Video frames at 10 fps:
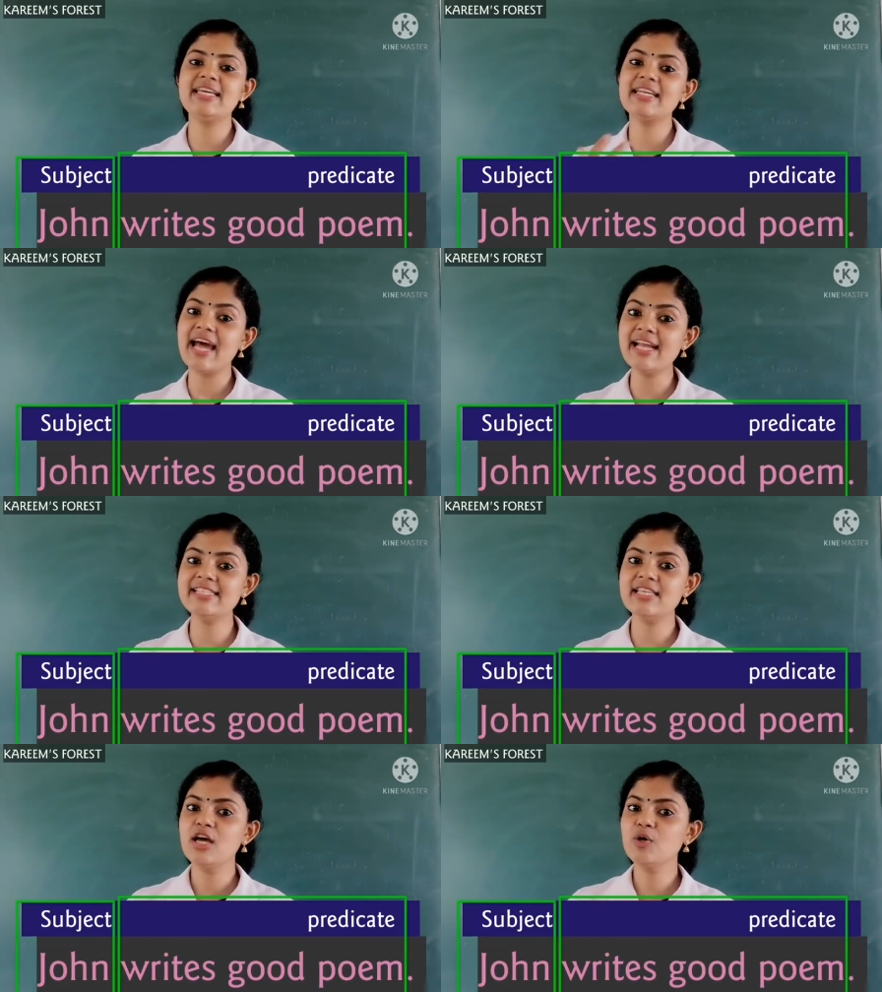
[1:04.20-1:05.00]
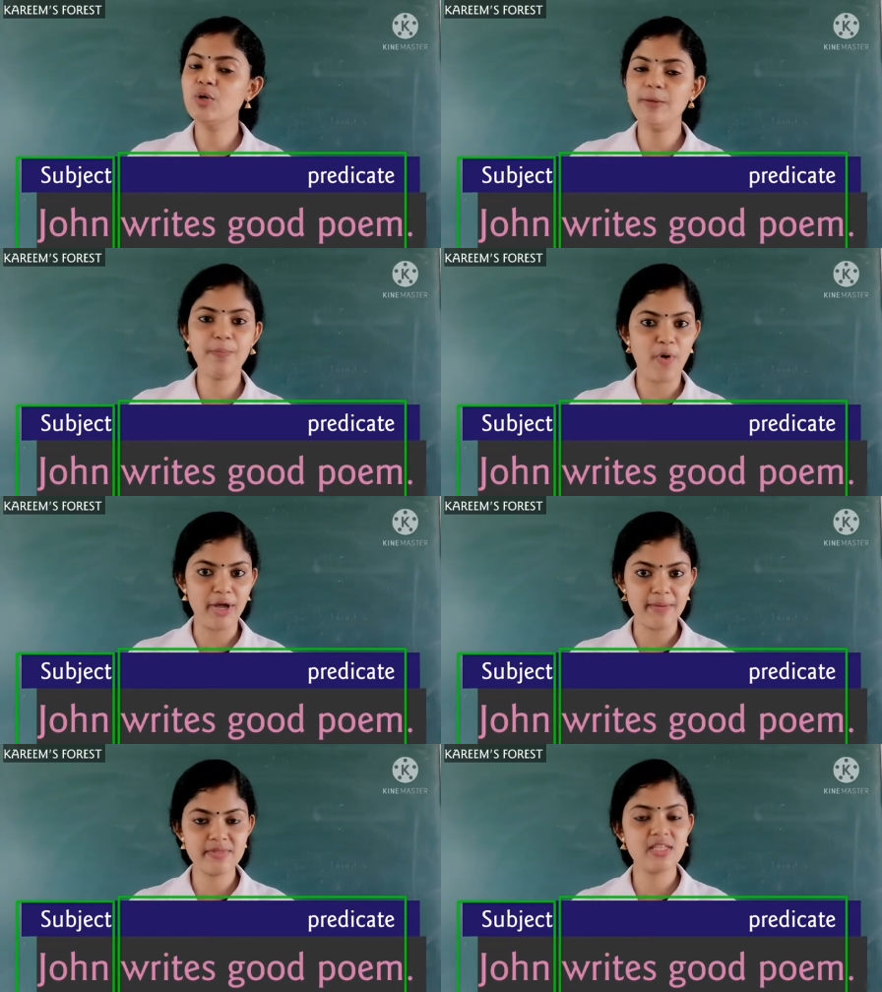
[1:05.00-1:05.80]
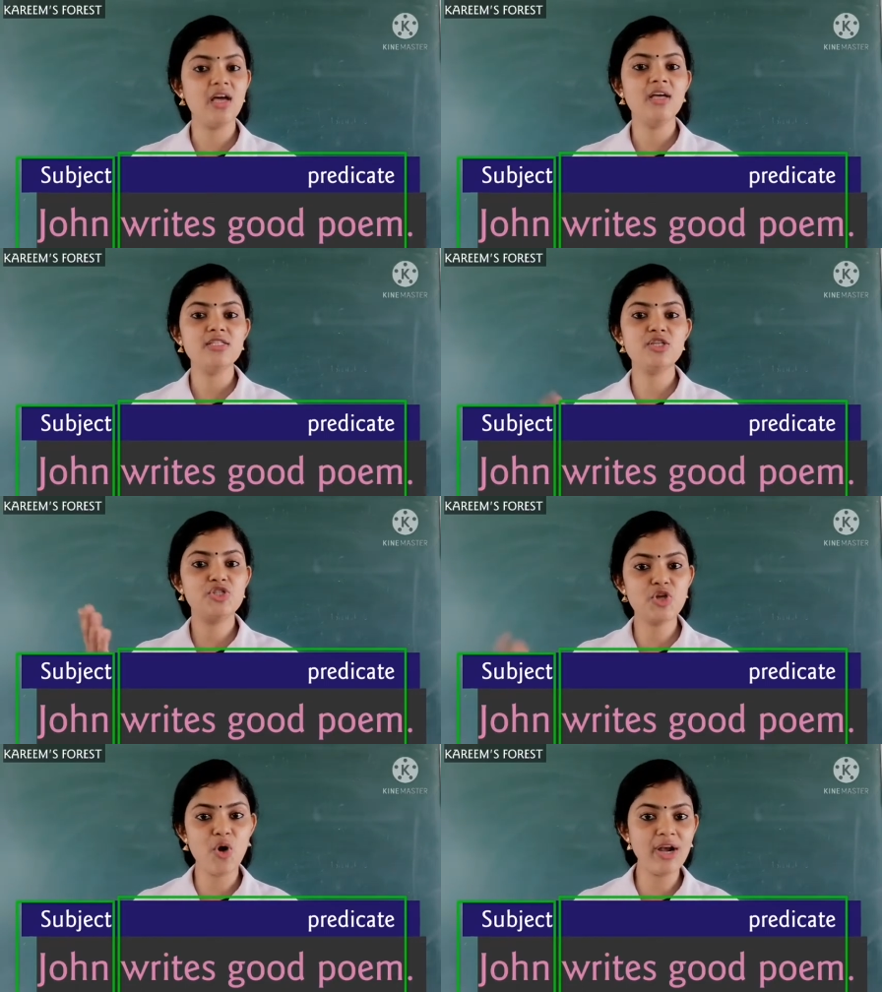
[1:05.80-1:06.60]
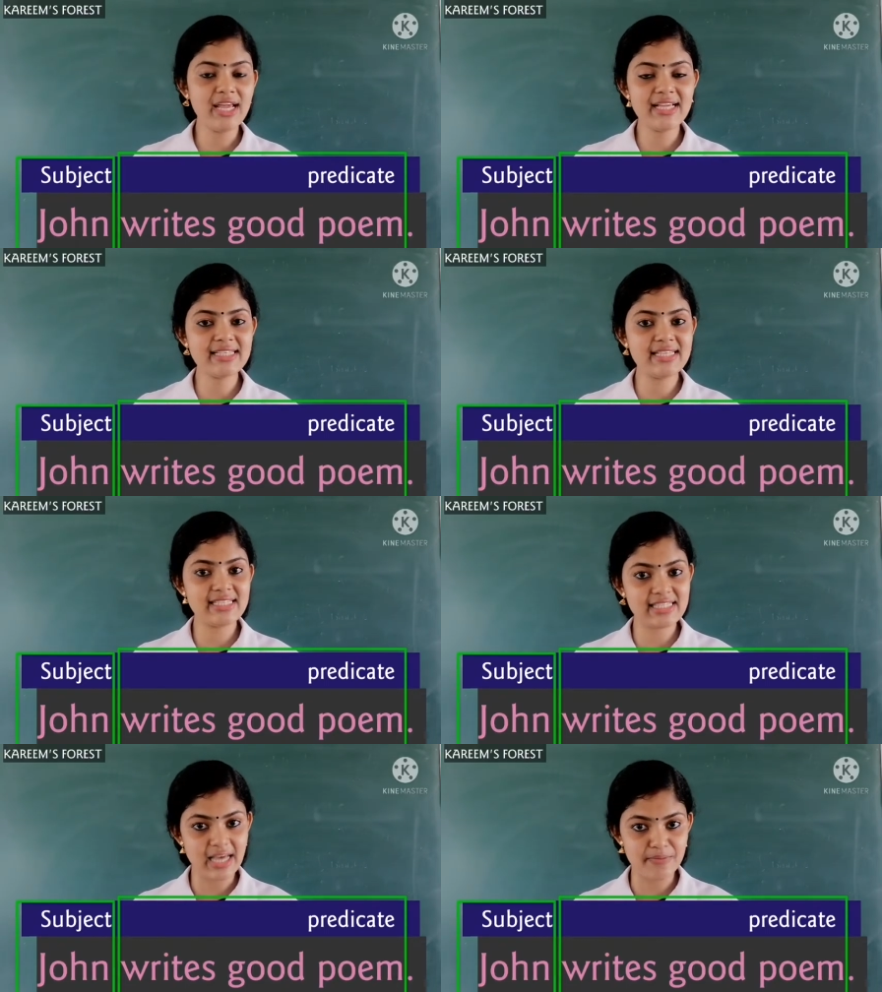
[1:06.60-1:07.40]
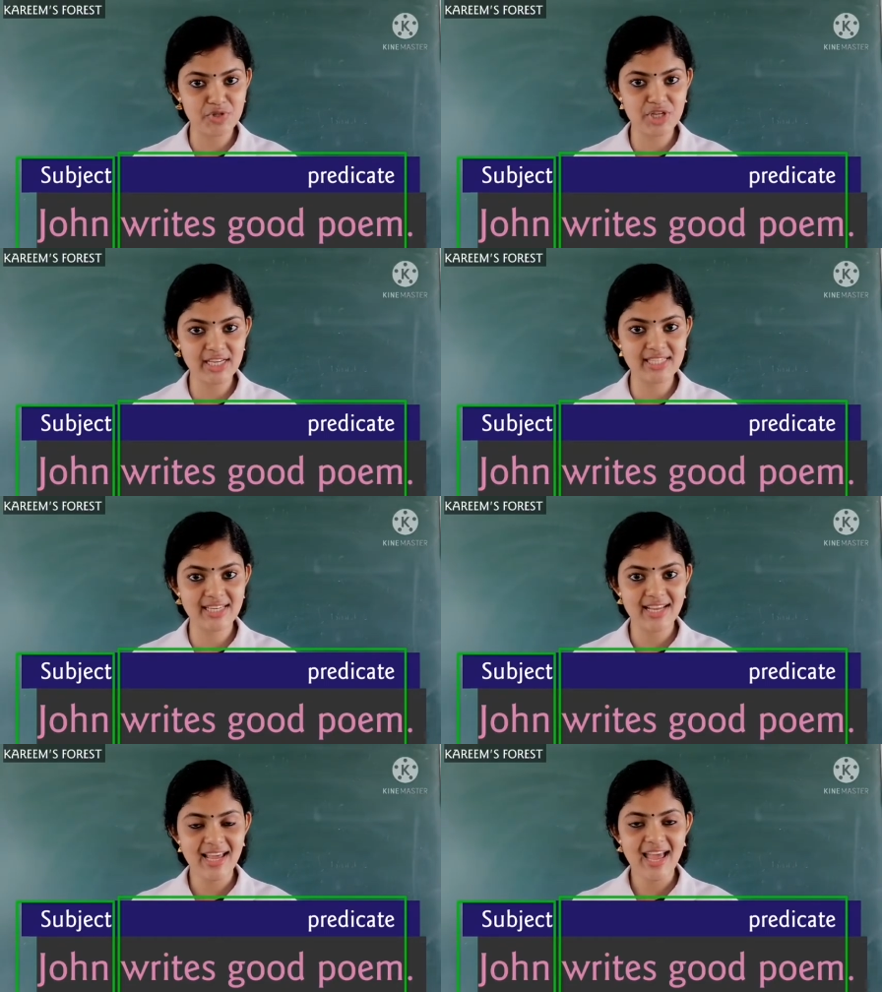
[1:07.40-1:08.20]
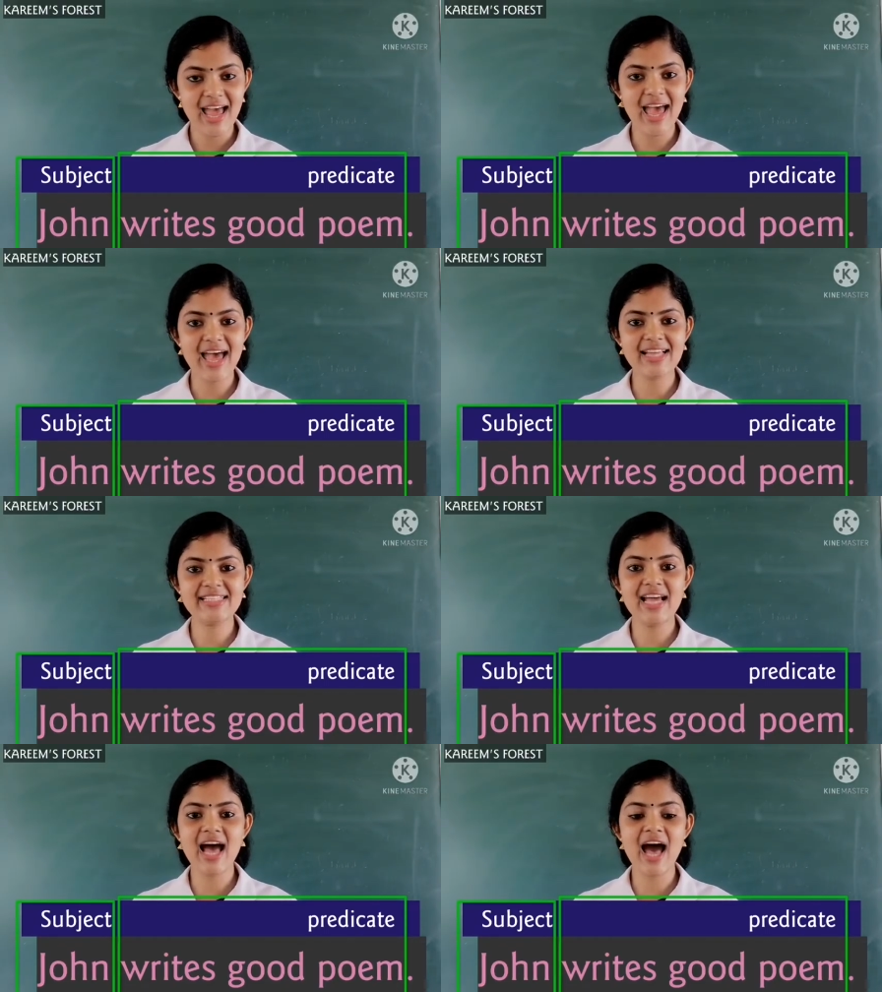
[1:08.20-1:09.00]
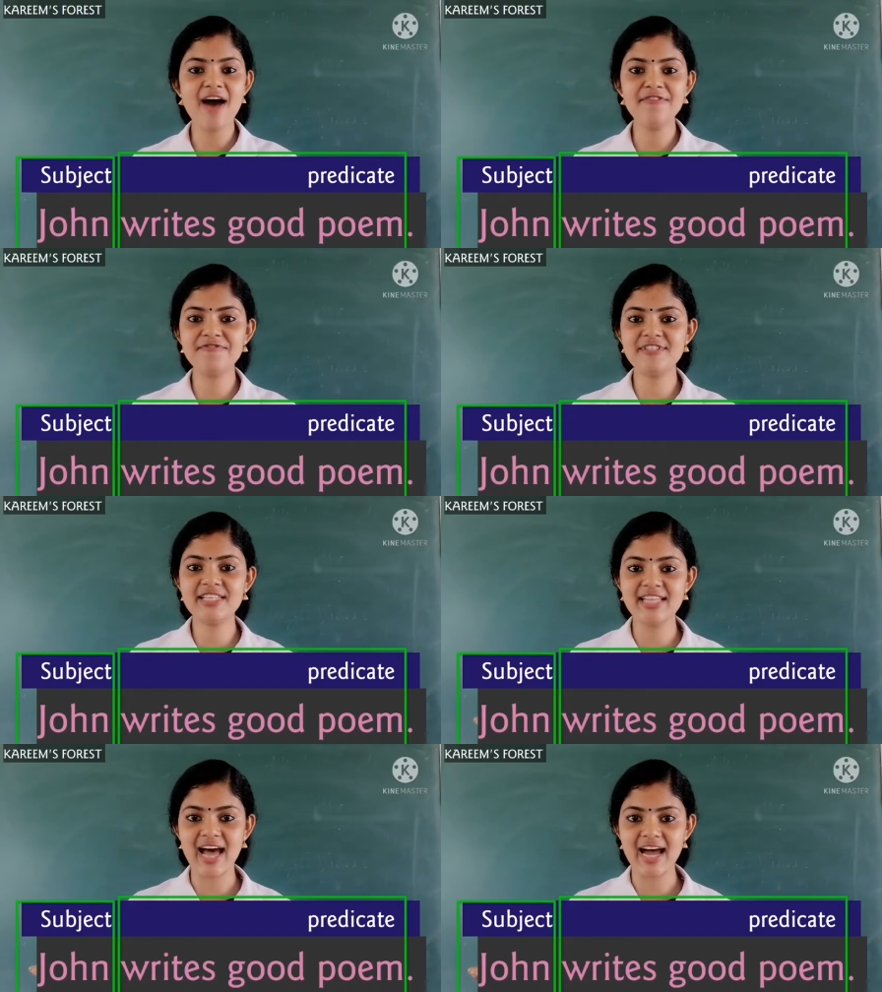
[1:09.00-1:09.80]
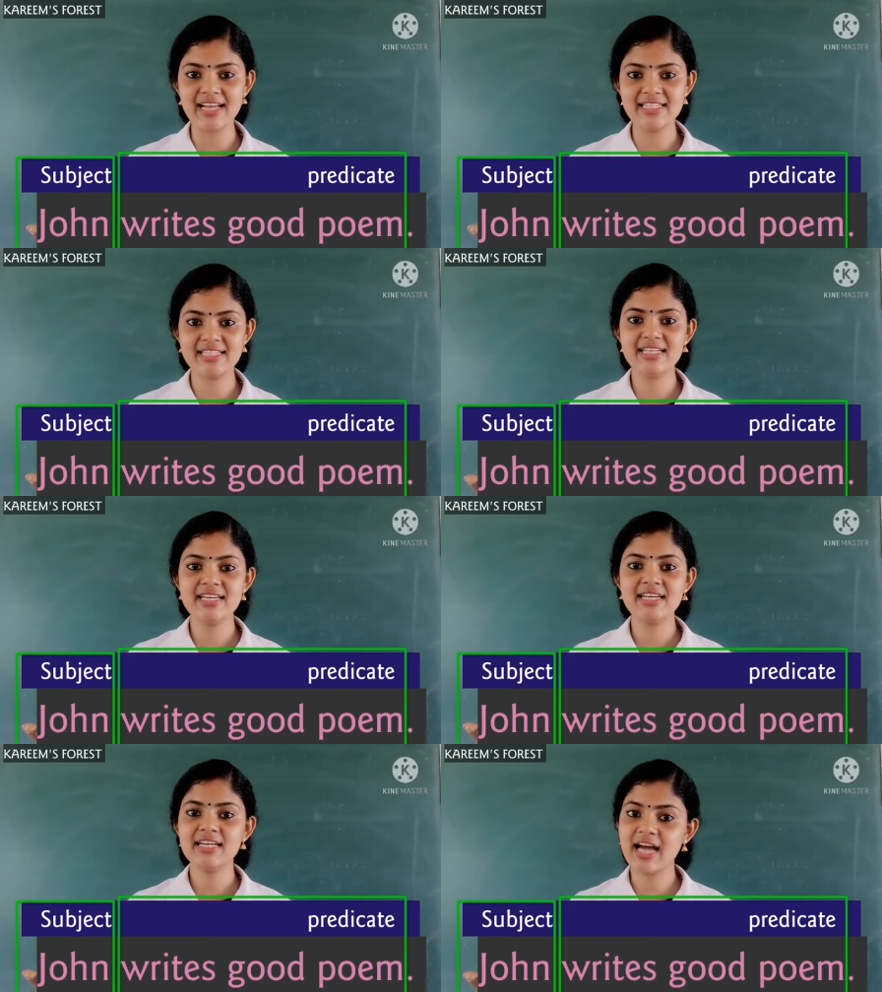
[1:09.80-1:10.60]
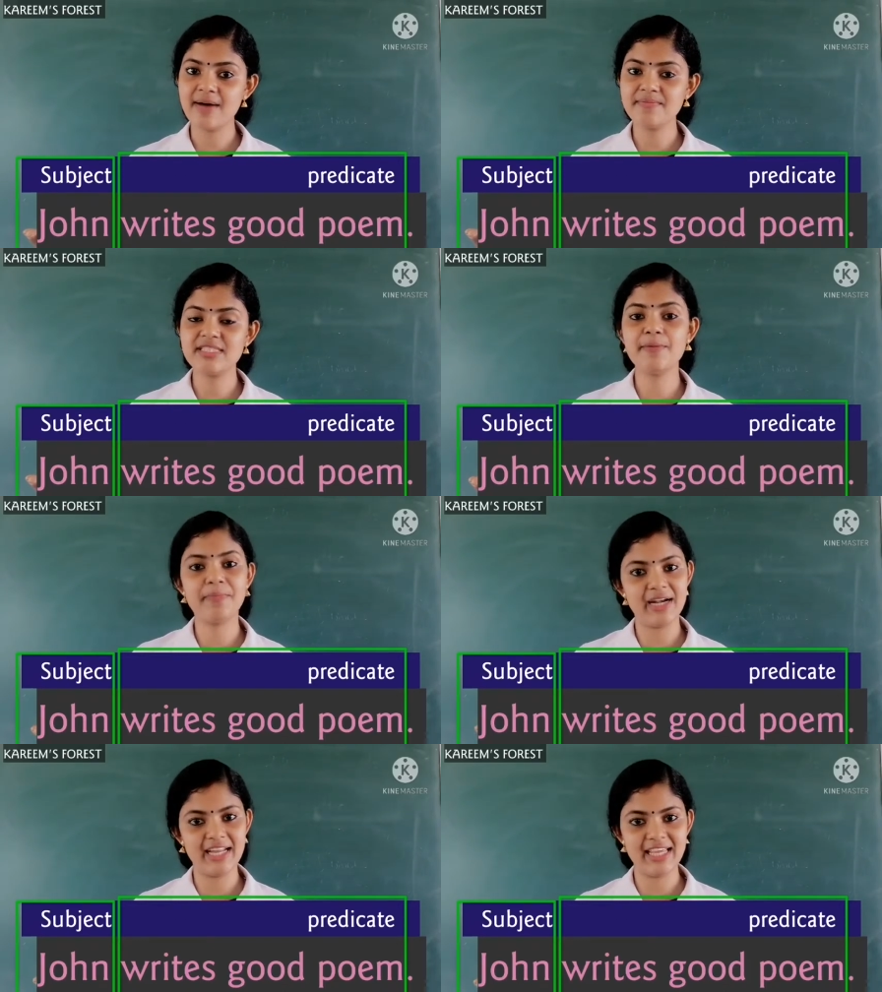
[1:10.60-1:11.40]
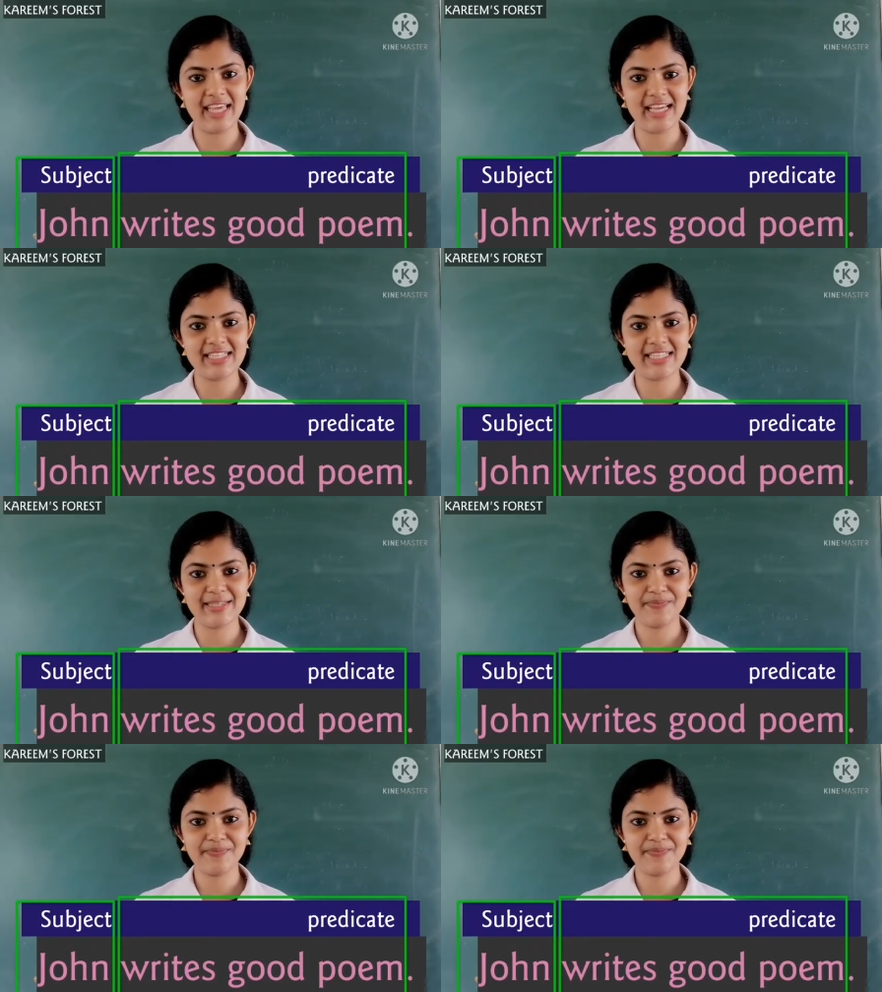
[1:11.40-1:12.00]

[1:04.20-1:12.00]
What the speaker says: he writes good poems. So John is the subject and after that comes the predicate.